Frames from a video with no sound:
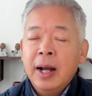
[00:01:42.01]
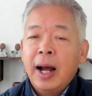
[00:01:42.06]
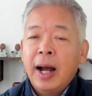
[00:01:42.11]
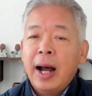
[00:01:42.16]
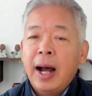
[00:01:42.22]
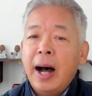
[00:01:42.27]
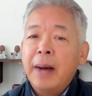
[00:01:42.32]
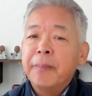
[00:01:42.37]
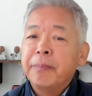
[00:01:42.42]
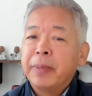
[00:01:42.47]

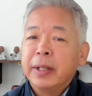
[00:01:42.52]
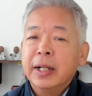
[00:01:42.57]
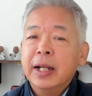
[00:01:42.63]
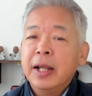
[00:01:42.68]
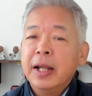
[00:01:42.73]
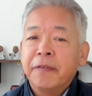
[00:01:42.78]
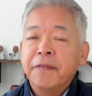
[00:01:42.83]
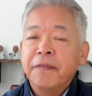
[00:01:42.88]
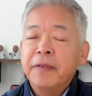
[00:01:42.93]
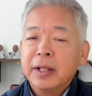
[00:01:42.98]
Um, but
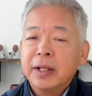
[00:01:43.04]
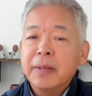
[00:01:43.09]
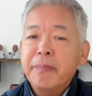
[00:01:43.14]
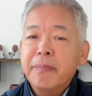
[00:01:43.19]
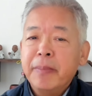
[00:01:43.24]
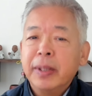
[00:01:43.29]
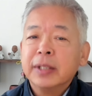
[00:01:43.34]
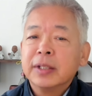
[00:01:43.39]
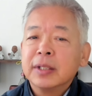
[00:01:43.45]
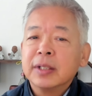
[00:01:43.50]
if it
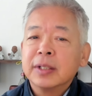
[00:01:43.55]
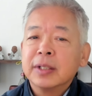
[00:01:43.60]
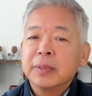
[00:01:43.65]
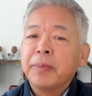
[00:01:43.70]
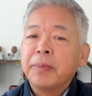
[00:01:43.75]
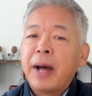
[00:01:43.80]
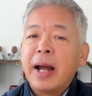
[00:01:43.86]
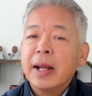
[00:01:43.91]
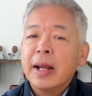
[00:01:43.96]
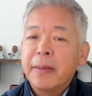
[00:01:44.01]
misses
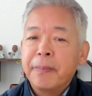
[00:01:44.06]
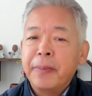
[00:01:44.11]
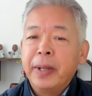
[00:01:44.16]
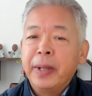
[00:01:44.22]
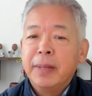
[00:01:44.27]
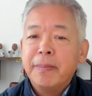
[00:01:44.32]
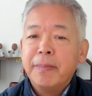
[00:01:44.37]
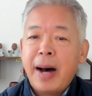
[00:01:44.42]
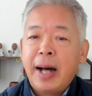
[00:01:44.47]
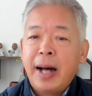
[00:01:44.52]
by a
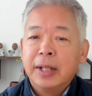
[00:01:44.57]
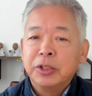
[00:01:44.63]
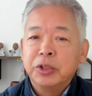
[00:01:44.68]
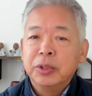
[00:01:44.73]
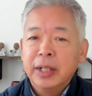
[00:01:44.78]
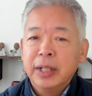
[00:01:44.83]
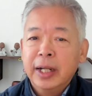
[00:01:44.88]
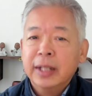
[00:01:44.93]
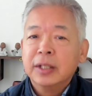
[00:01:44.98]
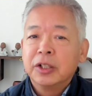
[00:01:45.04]
big
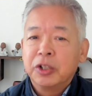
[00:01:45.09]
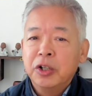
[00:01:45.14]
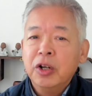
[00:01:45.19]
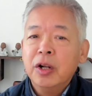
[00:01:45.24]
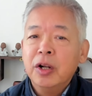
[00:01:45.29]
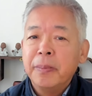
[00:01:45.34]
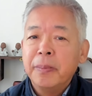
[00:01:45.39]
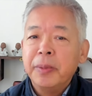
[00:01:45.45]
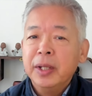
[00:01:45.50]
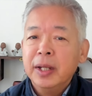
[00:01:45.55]
margin, it
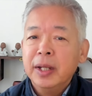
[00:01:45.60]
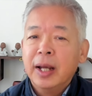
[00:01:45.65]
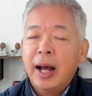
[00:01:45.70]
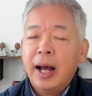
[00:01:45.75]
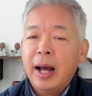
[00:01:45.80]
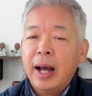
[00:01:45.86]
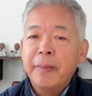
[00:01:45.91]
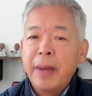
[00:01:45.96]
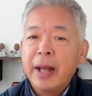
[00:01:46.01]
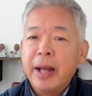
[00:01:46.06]
could be
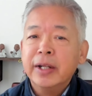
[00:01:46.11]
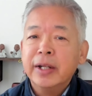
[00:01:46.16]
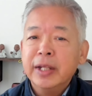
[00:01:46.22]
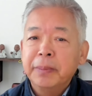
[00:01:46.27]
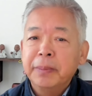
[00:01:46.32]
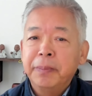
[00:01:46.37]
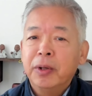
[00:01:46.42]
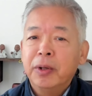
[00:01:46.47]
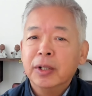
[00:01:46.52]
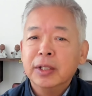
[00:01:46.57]
um, an
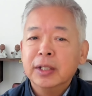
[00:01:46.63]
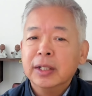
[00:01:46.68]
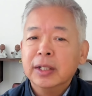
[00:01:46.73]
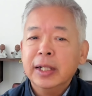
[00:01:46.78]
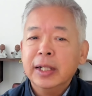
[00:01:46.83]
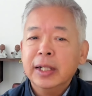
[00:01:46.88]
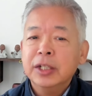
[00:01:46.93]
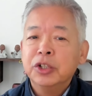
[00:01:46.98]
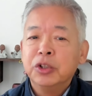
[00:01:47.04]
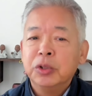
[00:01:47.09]
important
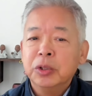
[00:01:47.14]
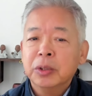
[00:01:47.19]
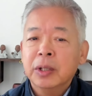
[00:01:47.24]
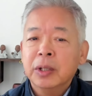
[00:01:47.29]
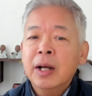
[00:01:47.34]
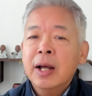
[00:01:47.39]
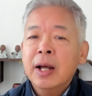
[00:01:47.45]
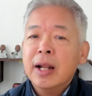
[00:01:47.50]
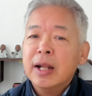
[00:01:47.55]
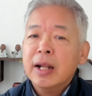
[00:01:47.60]
issue,
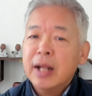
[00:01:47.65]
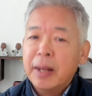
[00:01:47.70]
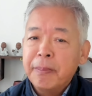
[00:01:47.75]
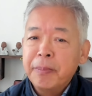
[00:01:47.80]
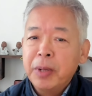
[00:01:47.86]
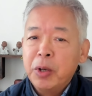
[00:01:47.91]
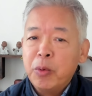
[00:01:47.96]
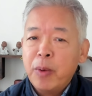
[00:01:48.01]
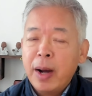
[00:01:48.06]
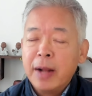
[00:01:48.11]

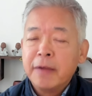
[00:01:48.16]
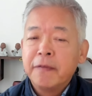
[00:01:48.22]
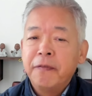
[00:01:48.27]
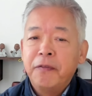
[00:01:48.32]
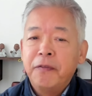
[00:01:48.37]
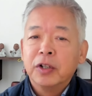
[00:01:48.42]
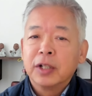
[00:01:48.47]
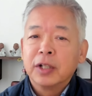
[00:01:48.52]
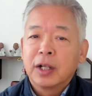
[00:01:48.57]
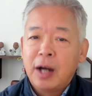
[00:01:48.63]
number one,
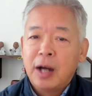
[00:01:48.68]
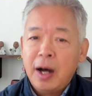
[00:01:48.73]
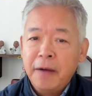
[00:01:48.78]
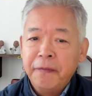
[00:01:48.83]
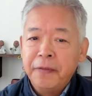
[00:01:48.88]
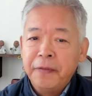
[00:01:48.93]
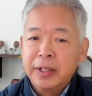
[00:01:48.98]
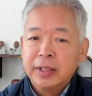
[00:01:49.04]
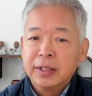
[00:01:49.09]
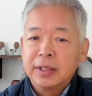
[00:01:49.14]
for the
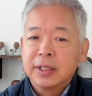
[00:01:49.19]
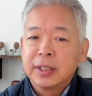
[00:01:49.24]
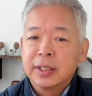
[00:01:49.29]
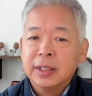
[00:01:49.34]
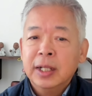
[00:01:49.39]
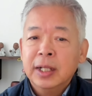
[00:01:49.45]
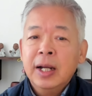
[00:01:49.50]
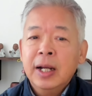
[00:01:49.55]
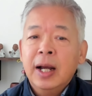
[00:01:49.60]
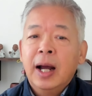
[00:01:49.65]
confidence
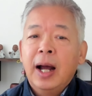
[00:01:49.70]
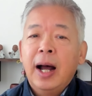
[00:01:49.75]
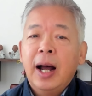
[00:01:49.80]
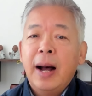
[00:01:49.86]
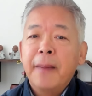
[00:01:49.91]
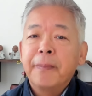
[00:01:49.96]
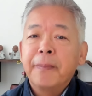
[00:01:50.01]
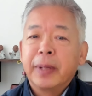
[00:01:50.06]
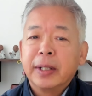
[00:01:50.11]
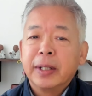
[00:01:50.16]

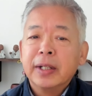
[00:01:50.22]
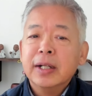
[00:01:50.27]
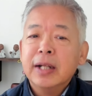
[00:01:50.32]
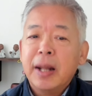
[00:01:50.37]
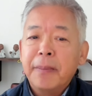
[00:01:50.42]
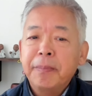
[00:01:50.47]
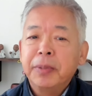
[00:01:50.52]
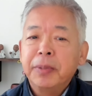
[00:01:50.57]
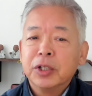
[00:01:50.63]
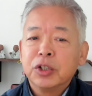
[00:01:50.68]
um, but
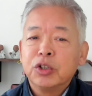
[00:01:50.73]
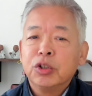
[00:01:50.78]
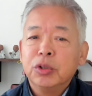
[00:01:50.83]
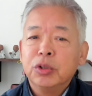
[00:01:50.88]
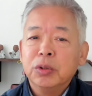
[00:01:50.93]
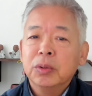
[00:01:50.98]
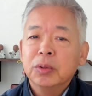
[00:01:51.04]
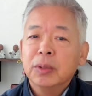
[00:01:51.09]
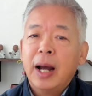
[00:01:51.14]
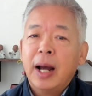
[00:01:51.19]
number
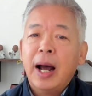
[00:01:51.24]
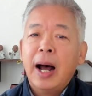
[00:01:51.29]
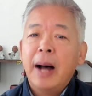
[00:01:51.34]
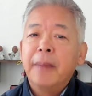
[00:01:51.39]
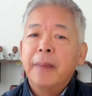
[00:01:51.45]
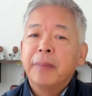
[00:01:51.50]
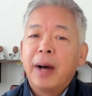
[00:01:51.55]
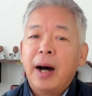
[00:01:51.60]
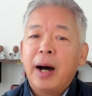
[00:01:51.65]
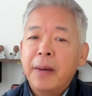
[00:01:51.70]
two,
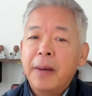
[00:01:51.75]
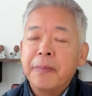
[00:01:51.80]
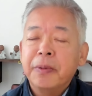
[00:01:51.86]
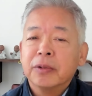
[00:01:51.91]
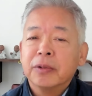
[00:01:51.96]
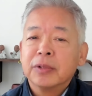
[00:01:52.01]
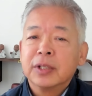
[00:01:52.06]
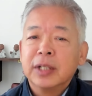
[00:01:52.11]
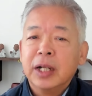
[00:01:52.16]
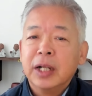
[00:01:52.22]
um,
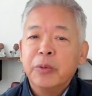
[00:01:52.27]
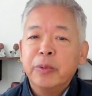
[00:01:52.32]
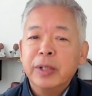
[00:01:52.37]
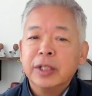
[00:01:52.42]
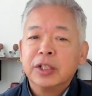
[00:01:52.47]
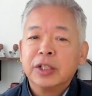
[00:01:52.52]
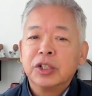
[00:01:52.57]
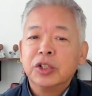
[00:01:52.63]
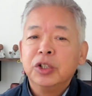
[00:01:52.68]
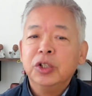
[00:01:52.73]
obviously, we
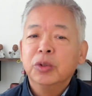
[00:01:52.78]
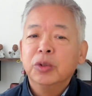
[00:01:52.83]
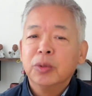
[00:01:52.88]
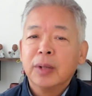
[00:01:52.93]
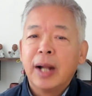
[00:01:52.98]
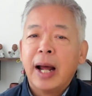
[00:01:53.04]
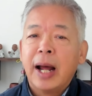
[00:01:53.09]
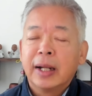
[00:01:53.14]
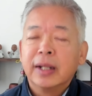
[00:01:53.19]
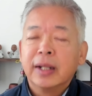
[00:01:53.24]
still
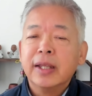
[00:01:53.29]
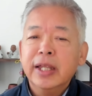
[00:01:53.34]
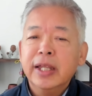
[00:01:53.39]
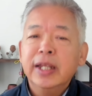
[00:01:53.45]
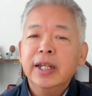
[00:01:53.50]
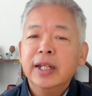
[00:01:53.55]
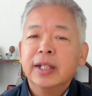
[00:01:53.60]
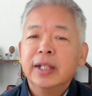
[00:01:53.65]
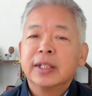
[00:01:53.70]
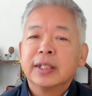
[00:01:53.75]
like
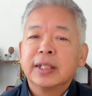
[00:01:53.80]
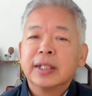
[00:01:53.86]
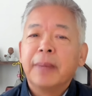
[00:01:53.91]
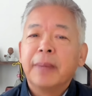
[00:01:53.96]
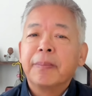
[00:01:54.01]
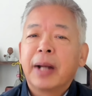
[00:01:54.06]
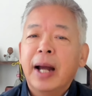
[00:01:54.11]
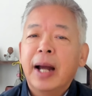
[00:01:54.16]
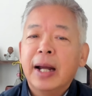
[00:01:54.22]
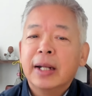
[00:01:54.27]
need
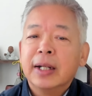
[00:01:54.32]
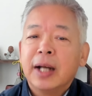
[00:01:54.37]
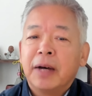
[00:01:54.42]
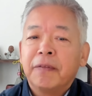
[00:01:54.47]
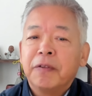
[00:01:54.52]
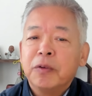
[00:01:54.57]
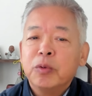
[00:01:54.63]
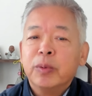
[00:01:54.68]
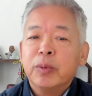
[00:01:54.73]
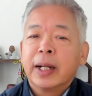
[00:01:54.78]
some kind
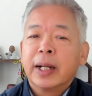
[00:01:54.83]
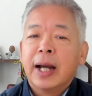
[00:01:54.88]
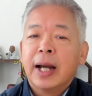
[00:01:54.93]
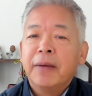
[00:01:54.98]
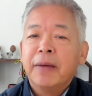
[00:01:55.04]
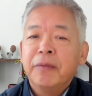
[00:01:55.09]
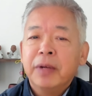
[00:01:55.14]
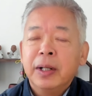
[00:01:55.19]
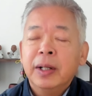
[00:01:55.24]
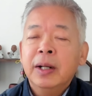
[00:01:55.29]
of
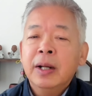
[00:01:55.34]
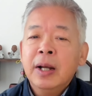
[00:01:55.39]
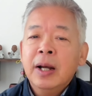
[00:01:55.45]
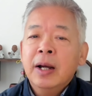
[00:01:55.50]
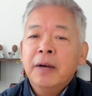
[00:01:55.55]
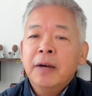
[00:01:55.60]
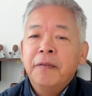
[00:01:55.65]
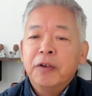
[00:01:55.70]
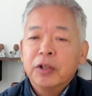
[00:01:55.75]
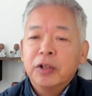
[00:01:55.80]
recovery
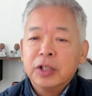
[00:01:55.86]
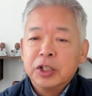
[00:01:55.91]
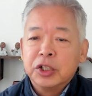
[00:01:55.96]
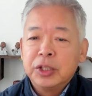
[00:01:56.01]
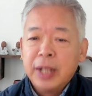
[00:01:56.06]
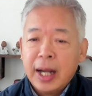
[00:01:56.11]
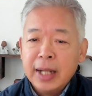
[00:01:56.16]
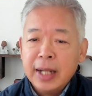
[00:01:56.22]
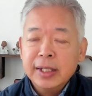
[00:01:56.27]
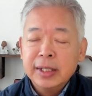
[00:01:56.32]
for the
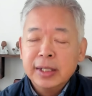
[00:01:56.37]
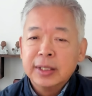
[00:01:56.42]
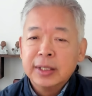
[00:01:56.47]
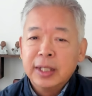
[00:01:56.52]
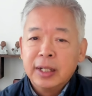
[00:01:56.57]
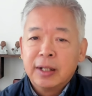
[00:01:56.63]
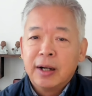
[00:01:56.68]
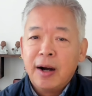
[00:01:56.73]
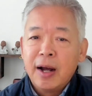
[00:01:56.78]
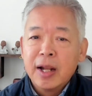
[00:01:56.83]
Chinese
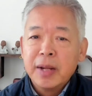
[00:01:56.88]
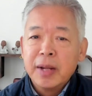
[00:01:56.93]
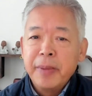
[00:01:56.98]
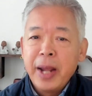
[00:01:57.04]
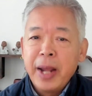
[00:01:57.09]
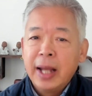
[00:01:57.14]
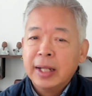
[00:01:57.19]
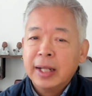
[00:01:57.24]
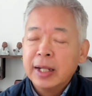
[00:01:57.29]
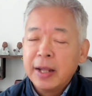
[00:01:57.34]
economy,
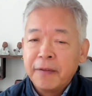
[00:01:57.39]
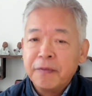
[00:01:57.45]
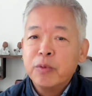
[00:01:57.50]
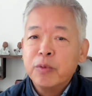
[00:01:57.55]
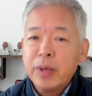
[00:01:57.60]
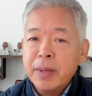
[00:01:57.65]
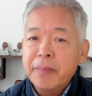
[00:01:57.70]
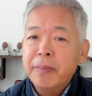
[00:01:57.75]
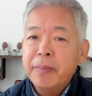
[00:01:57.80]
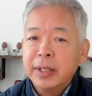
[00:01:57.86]
and if
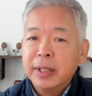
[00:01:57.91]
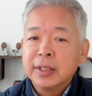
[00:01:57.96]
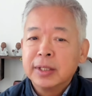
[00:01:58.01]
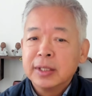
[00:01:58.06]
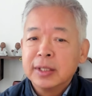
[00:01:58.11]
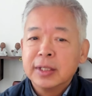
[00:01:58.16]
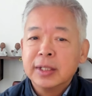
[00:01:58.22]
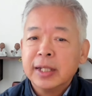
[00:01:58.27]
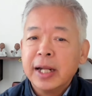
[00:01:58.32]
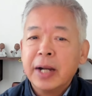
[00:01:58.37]
we miss
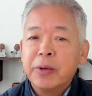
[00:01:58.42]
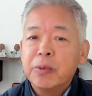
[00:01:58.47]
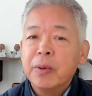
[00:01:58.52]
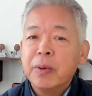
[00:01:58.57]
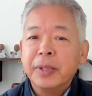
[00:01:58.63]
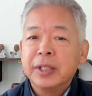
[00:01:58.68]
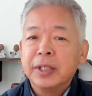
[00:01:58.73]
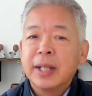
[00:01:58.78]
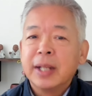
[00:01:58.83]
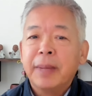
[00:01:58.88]
it, there will
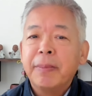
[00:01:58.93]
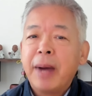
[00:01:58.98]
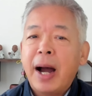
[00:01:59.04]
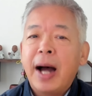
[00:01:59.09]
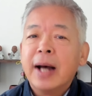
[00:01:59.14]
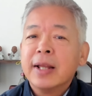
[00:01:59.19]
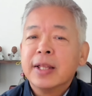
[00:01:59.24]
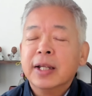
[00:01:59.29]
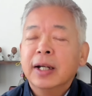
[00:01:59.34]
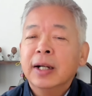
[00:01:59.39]
be some
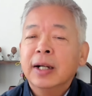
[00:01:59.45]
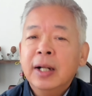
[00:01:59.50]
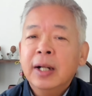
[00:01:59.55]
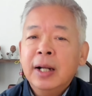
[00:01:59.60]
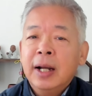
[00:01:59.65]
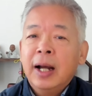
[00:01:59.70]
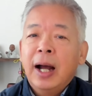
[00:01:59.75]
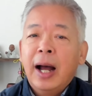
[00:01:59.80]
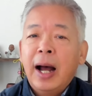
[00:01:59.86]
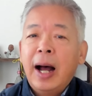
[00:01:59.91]
other
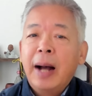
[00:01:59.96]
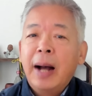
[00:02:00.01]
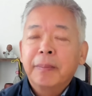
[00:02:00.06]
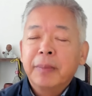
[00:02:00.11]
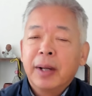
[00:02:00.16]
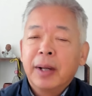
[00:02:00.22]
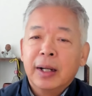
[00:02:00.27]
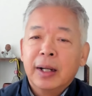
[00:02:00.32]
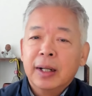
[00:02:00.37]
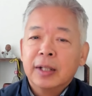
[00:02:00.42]
um,
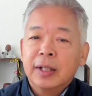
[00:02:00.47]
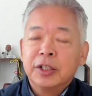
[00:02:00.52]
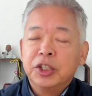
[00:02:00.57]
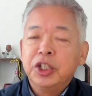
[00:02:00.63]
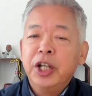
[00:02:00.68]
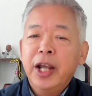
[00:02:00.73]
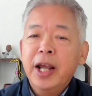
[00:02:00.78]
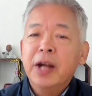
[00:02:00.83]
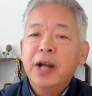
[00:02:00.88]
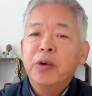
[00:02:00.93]
uh,
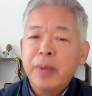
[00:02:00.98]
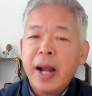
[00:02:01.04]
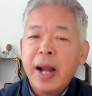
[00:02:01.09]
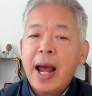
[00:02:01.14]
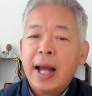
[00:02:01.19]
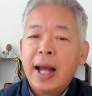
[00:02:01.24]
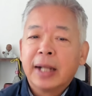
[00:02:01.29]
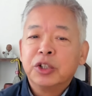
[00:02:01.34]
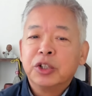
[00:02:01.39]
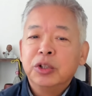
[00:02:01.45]
chain
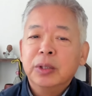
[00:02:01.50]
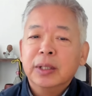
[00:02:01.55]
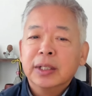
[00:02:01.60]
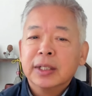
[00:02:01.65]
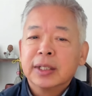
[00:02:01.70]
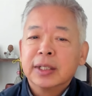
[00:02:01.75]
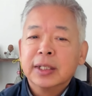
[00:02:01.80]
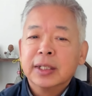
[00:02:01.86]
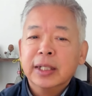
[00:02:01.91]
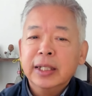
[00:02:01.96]

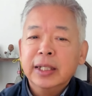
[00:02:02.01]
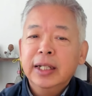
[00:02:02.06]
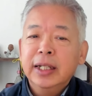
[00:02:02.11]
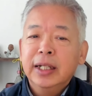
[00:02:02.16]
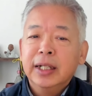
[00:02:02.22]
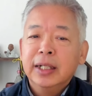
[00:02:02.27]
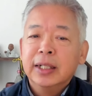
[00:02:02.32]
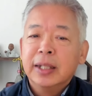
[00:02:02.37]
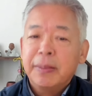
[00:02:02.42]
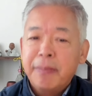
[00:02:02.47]
reactions
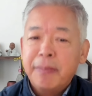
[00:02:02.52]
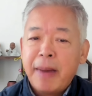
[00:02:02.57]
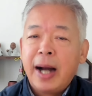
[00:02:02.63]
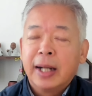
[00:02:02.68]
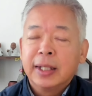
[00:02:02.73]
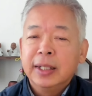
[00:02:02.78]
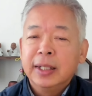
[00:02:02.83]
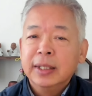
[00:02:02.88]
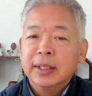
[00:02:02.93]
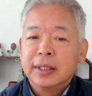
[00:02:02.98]
in the
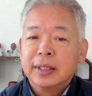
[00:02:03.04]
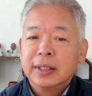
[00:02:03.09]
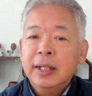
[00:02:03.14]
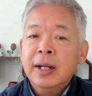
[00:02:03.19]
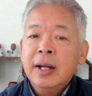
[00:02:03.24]
market.